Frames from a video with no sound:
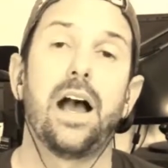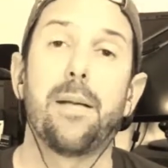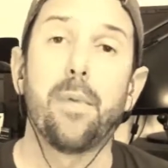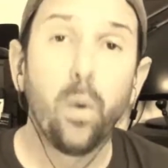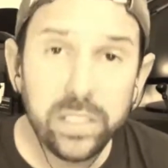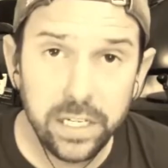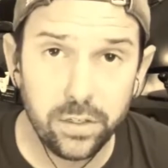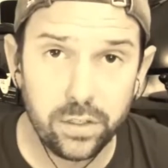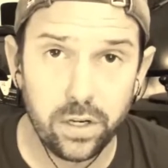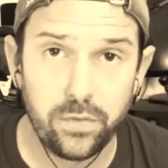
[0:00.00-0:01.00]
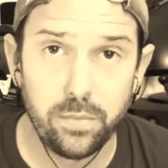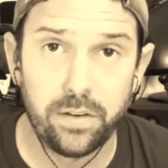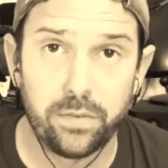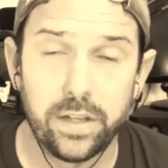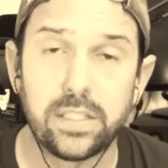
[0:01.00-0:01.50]
I'm always here to serve you,
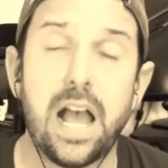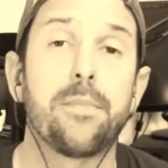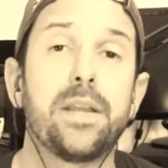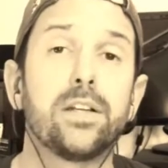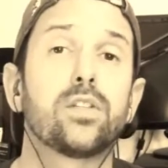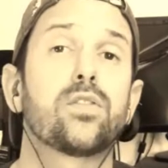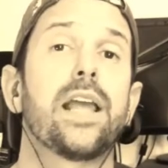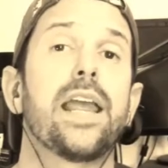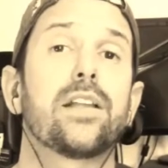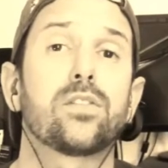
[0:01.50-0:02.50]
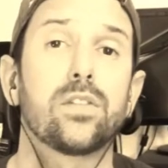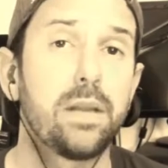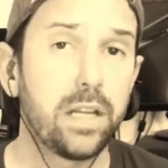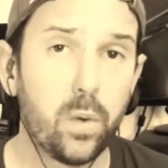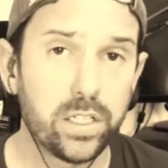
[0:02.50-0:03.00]
my friends. I'm here to try to answer as
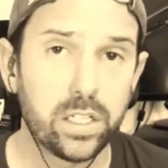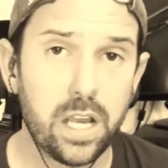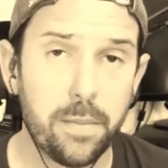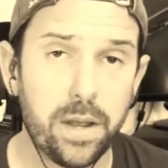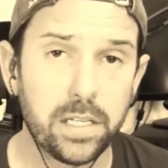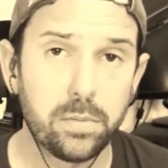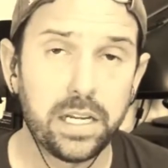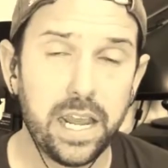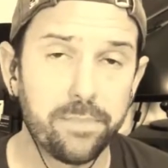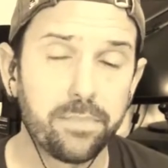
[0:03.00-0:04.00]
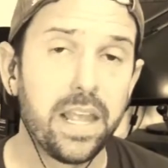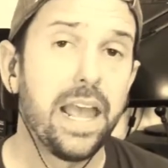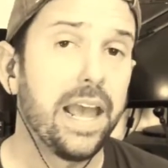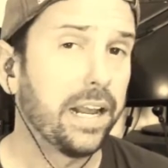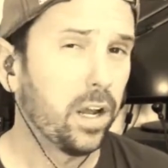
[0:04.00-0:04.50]
many questions as I possibly can,
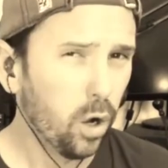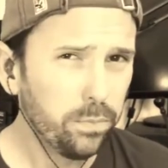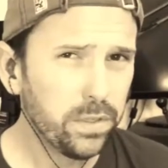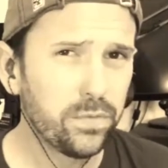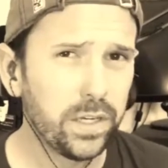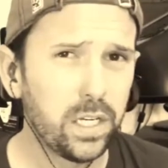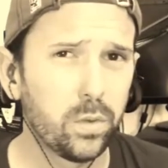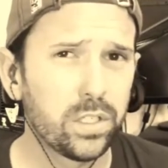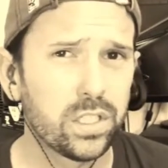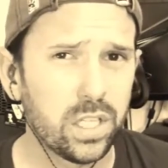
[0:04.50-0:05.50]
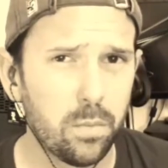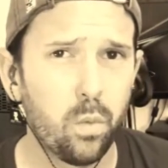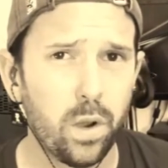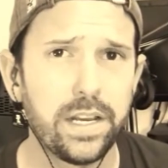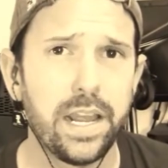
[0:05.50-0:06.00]
and I hope this video was
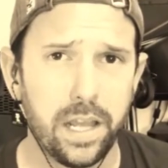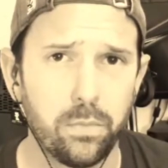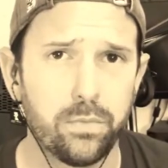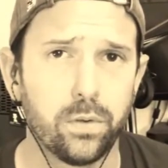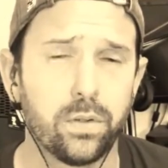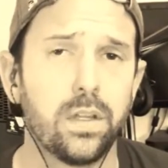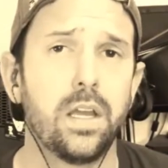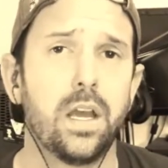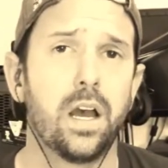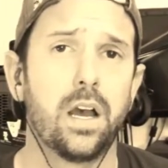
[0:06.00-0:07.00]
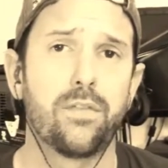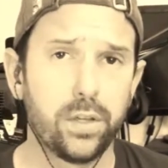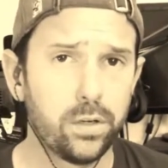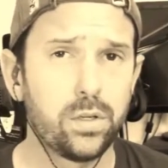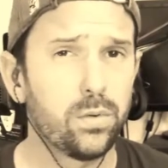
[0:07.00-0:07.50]
somewhat helpful for
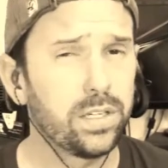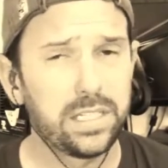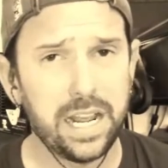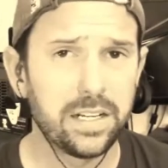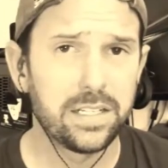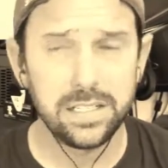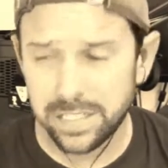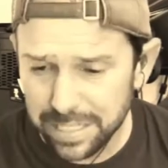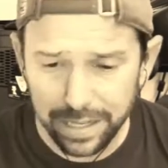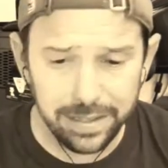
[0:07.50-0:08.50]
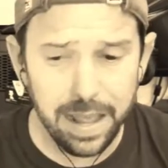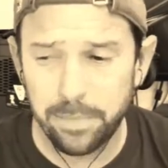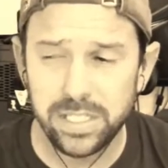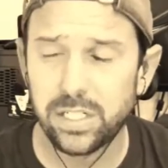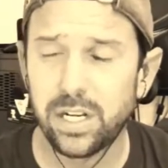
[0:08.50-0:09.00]
those who are kind of stuck in
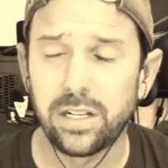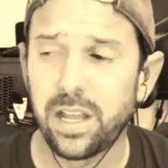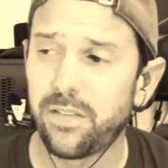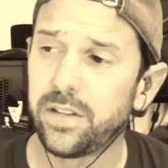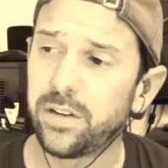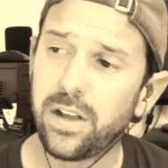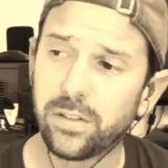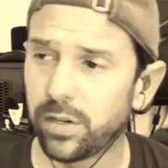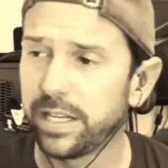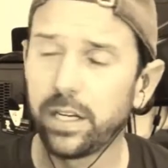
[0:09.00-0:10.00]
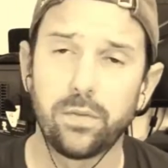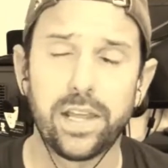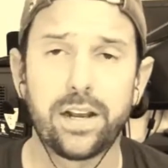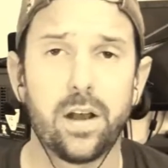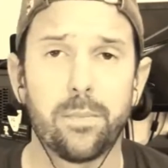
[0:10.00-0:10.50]
that position in life and they're not trying to get over
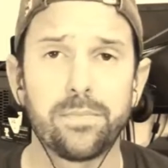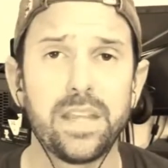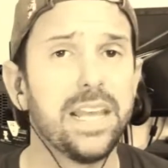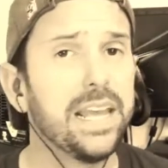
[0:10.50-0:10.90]
that hump.